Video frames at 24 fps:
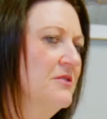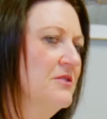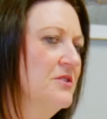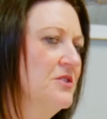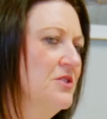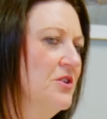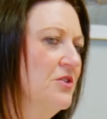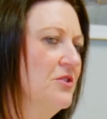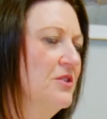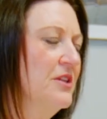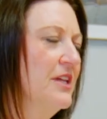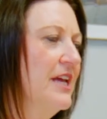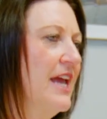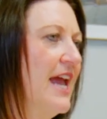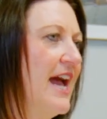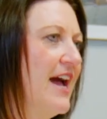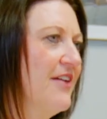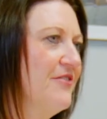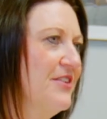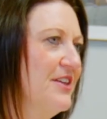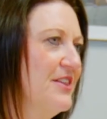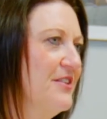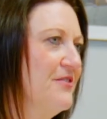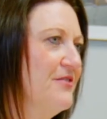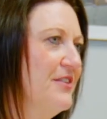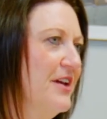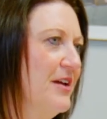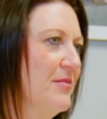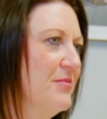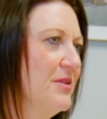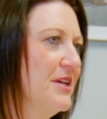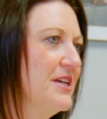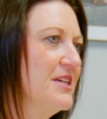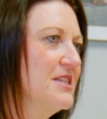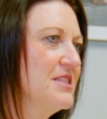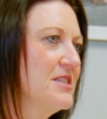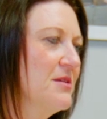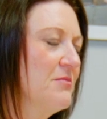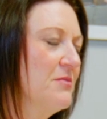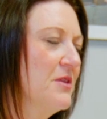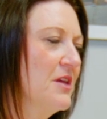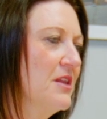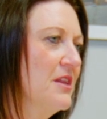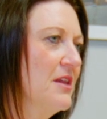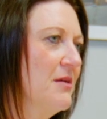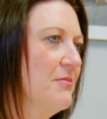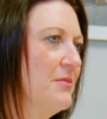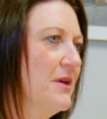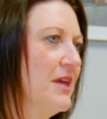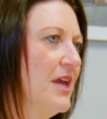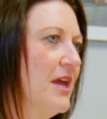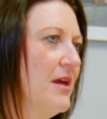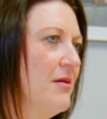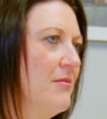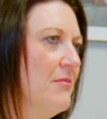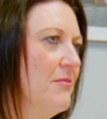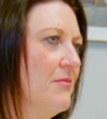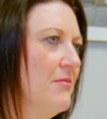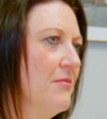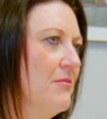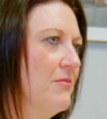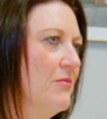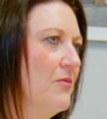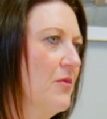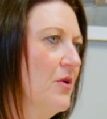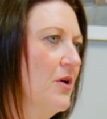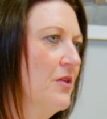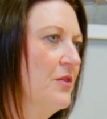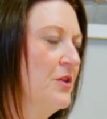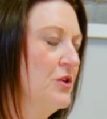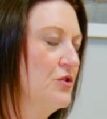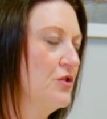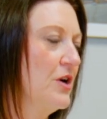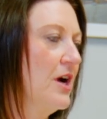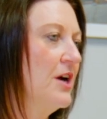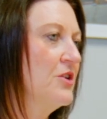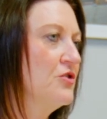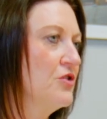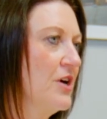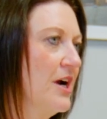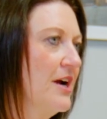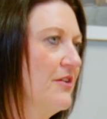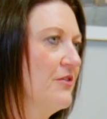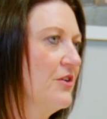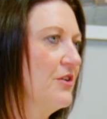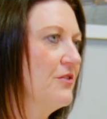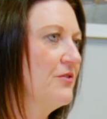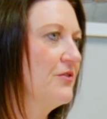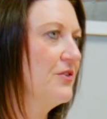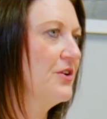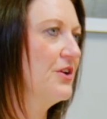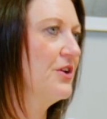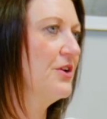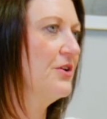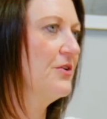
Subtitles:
certainly having the family is something that became a driver for you.